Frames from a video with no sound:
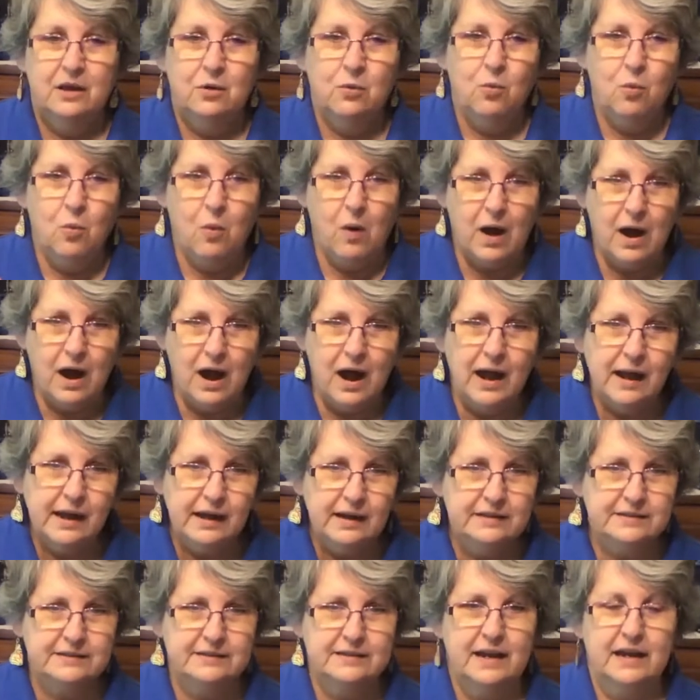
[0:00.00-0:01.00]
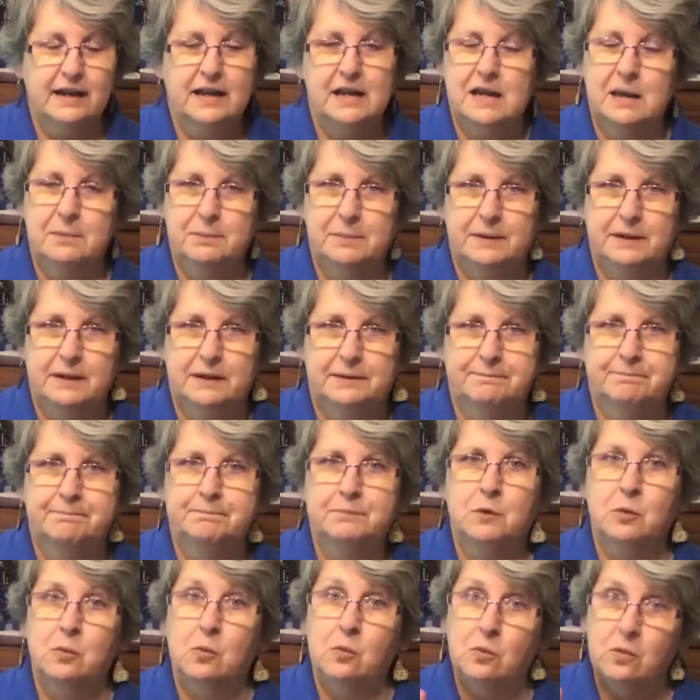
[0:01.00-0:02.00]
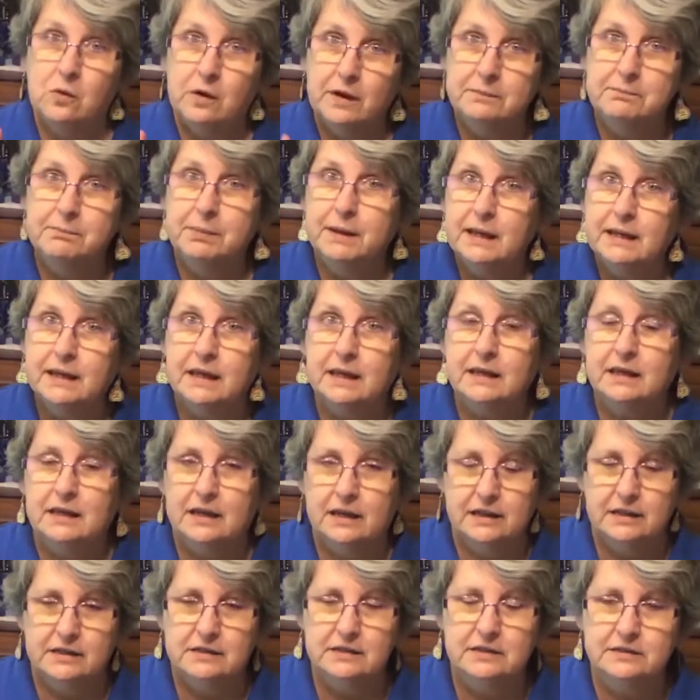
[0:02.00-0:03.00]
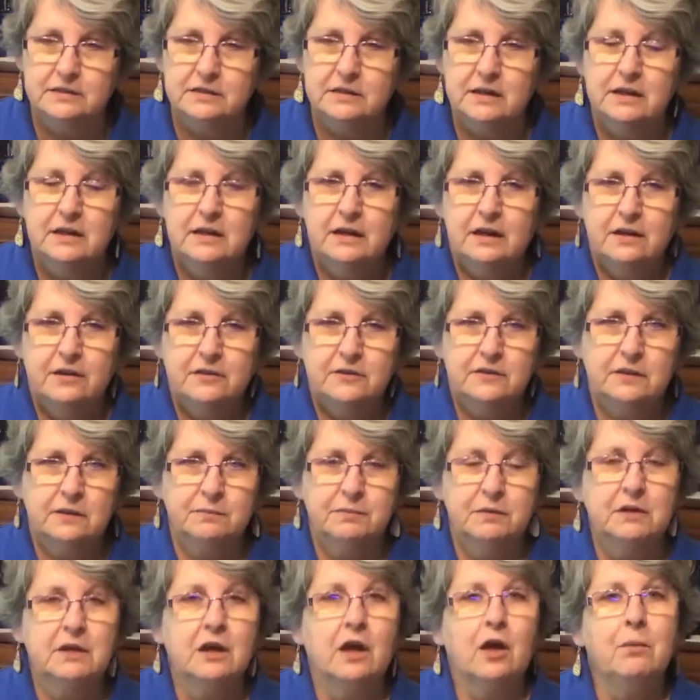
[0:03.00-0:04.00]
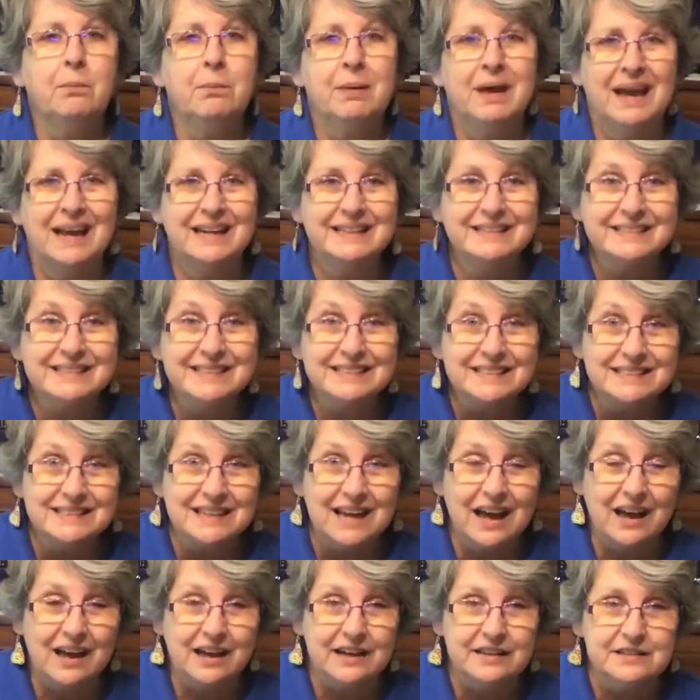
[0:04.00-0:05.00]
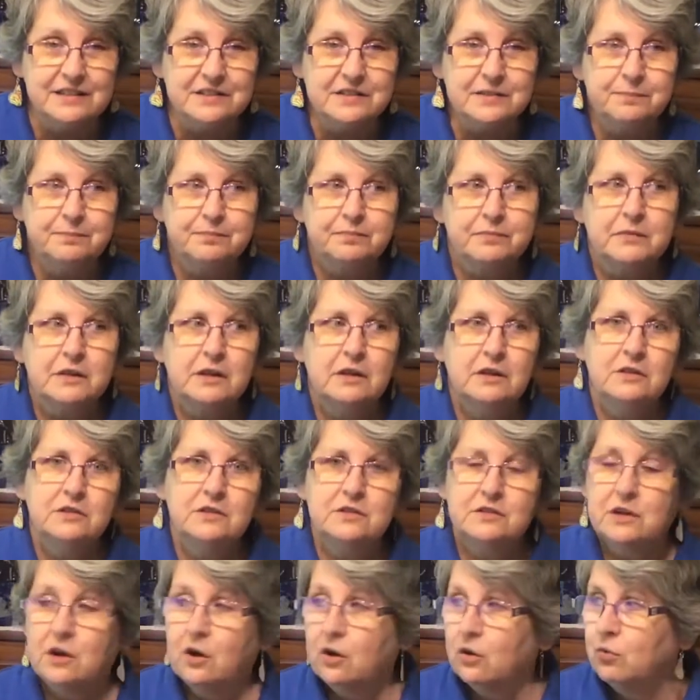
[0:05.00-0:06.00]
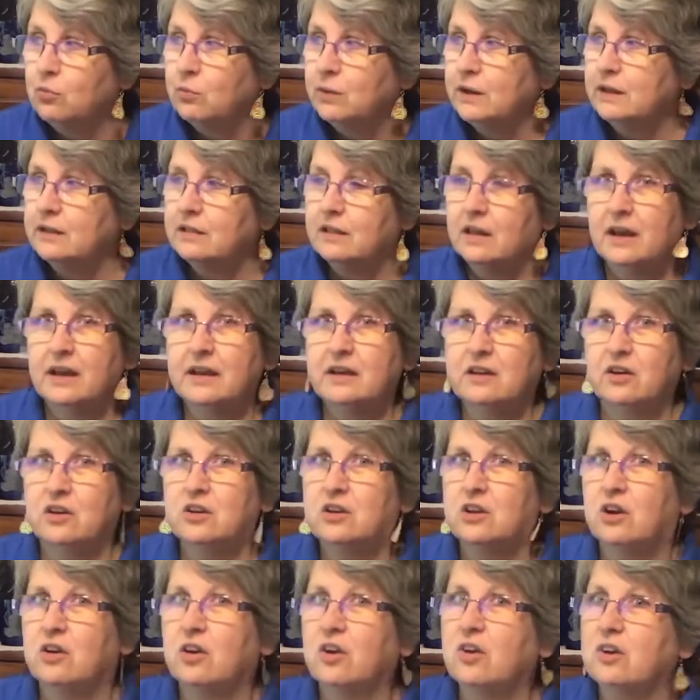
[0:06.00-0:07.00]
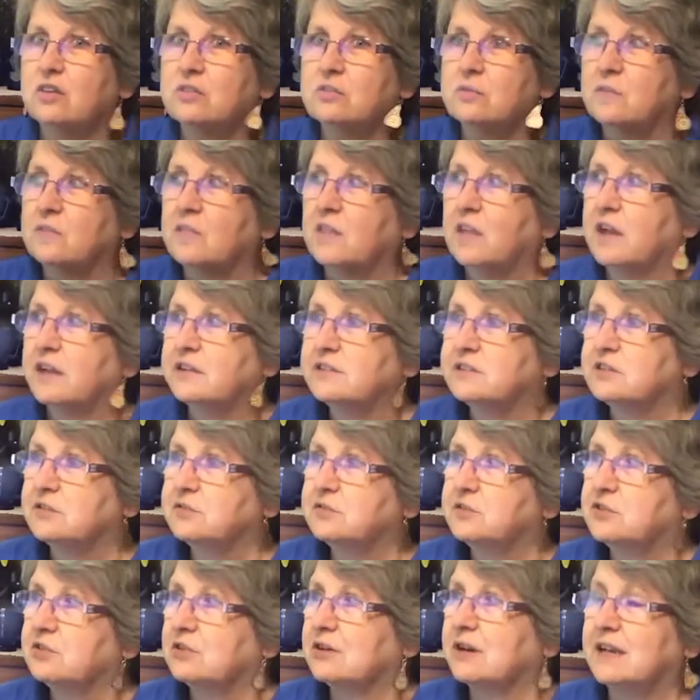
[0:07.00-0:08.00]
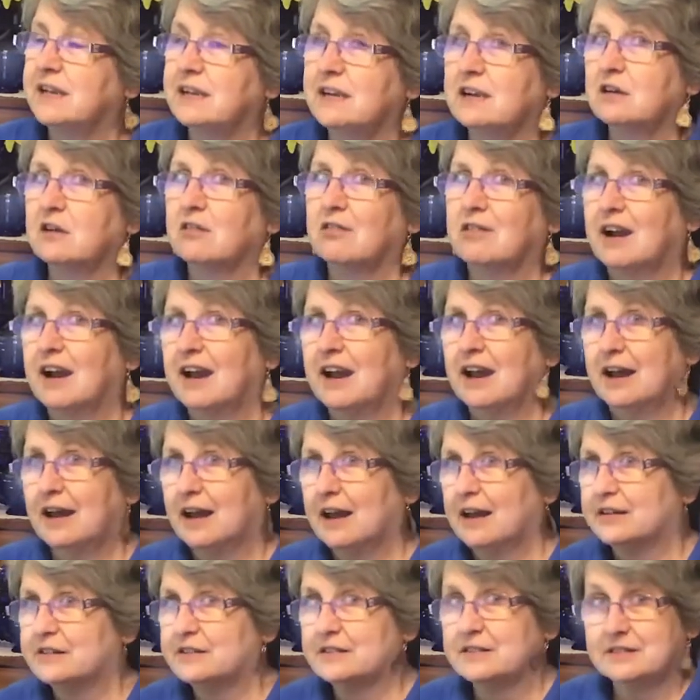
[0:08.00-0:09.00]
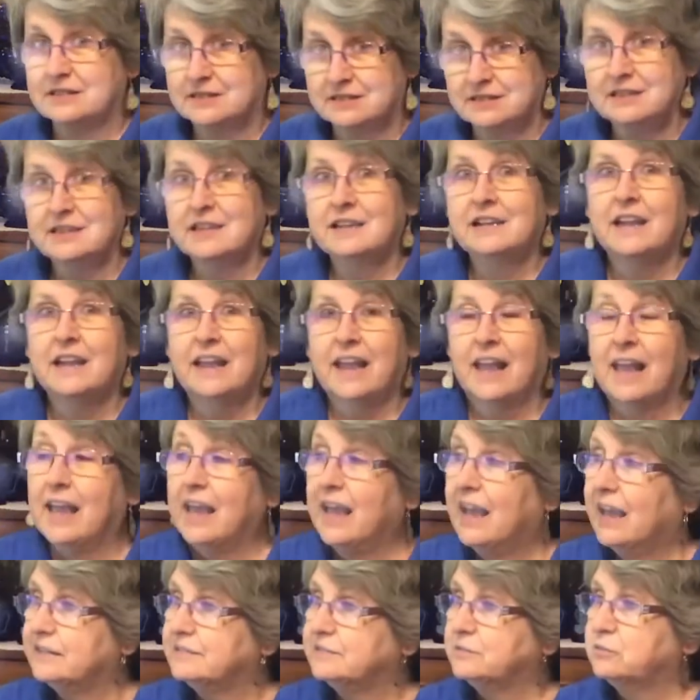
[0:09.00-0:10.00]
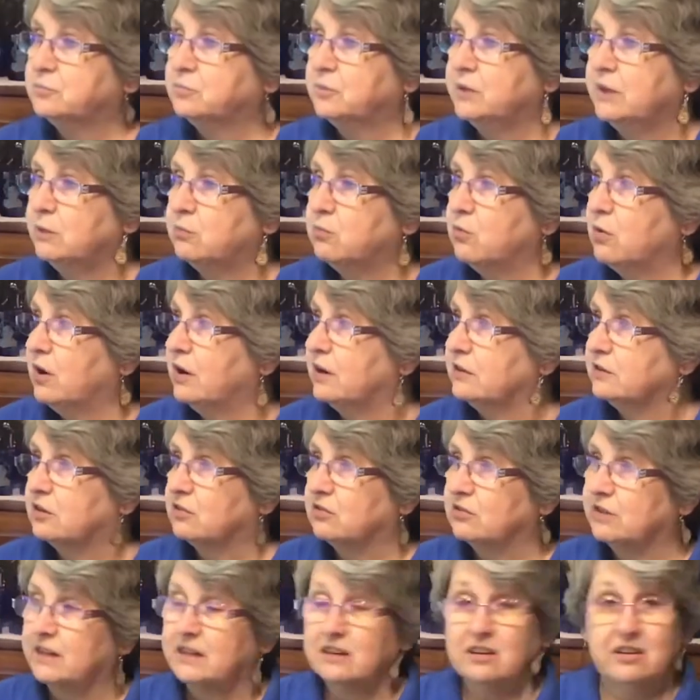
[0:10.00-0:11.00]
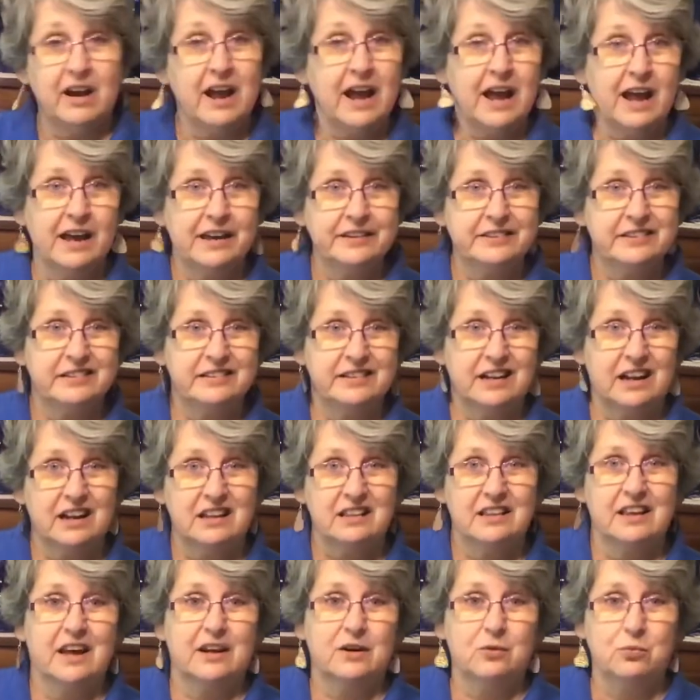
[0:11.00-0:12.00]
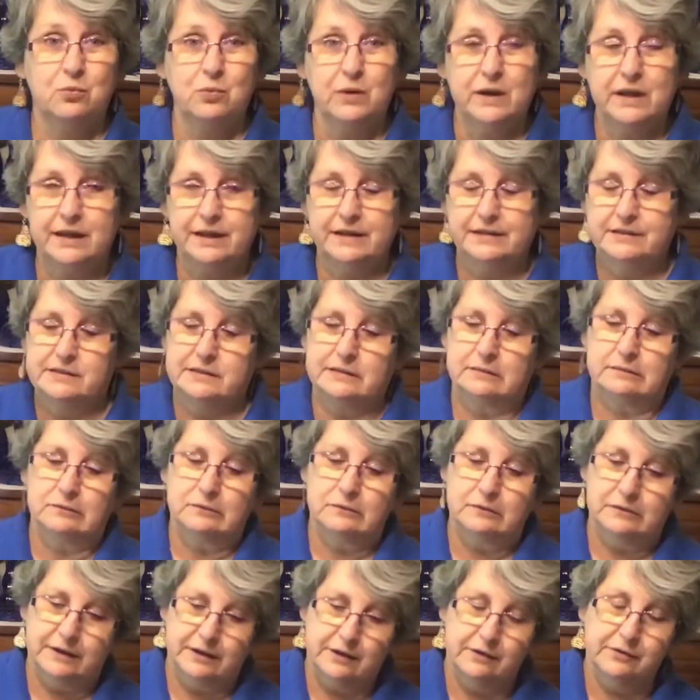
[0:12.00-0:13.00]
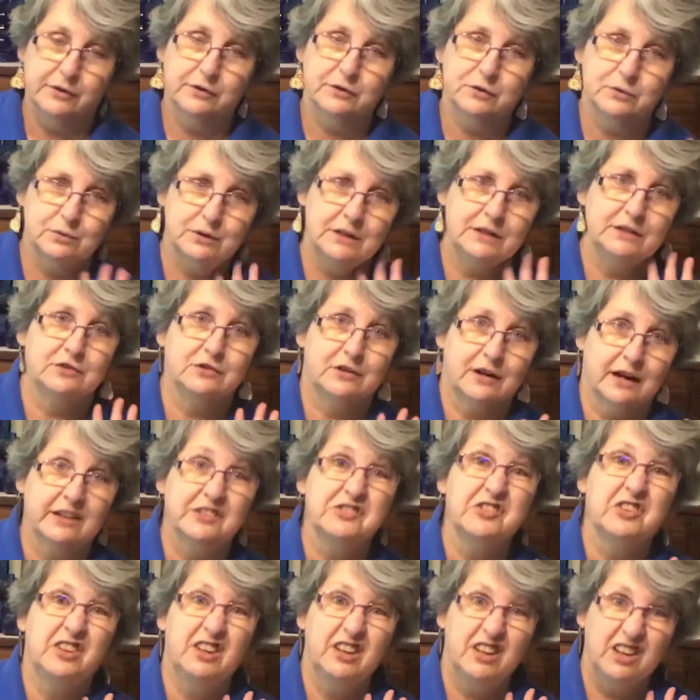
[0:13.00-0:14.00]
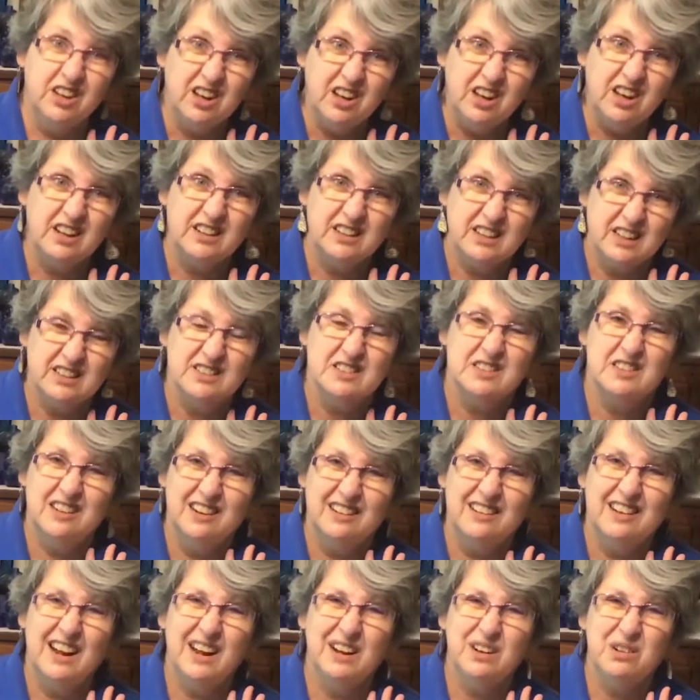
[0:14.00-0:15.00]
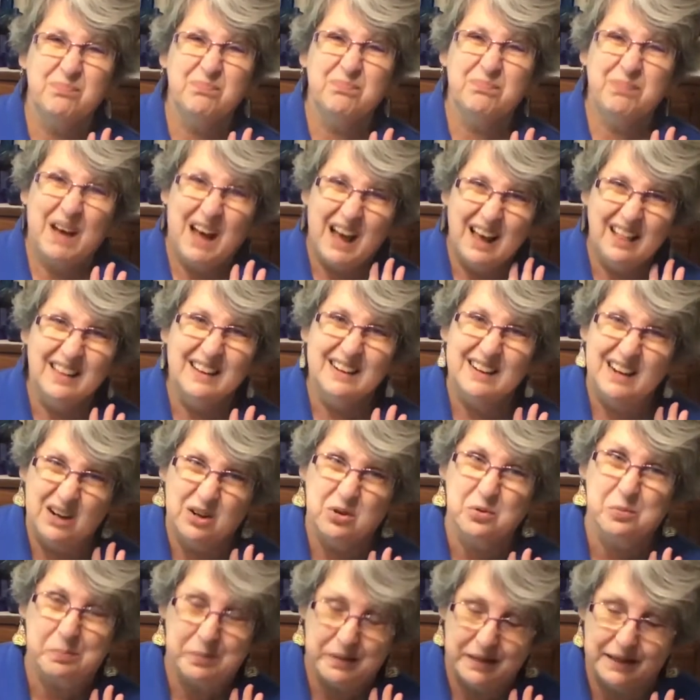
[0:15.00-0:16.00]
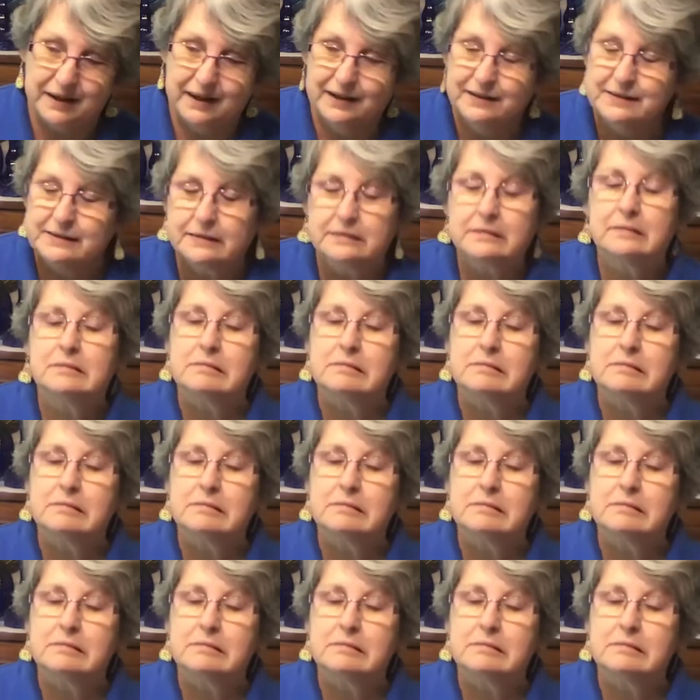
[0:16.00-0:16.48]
Why is that happening? One biggie is something called pesticides. So we like our yards with lots of green grass, and we want green grass, not a lot of weeds. Well, those weeds are actually good because they're native pollinator plants.